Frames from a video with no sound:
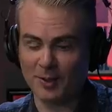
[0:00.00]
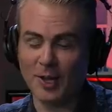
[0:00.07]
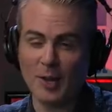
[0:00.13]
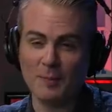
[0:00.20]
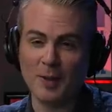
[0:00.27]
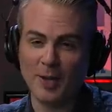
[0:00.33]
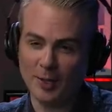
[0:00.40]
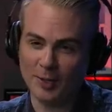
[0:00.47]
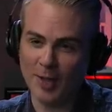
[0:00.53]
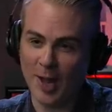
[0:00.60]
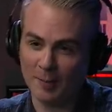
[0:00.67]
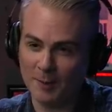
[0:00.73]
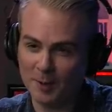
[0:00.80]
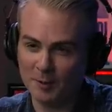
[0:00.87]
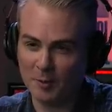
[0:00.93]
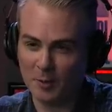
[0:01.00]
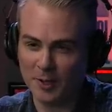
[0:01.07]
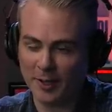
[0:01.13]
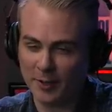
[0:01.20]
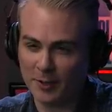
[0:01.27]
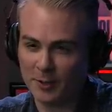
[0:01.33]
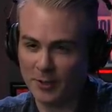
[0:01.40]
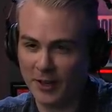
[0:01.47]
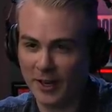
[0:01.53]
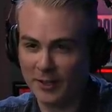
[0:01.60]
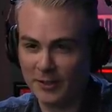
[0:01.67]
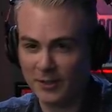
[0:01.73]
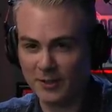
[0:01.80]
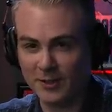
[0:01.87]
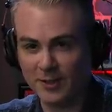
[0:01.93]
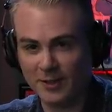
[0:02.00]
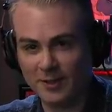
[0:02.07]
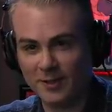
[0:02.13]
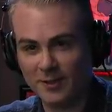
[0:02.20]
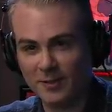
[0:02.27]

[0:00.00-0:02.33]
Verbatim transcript: 10-minute allotment for technical analysis that